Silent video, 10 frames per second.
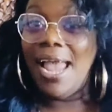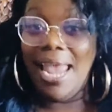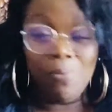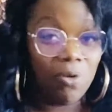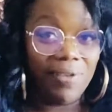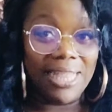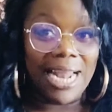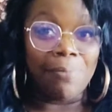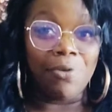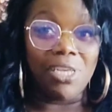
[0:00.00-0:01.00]
a movie that
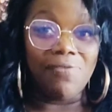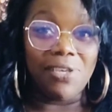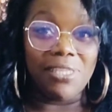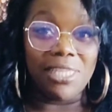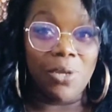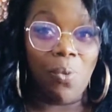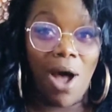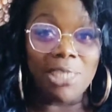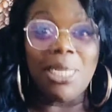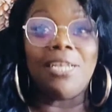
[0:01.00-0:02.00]
I previously
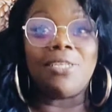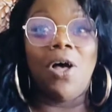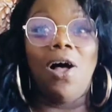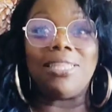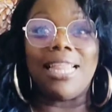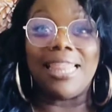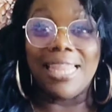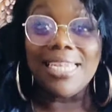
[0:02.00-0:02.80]
watched. It's called The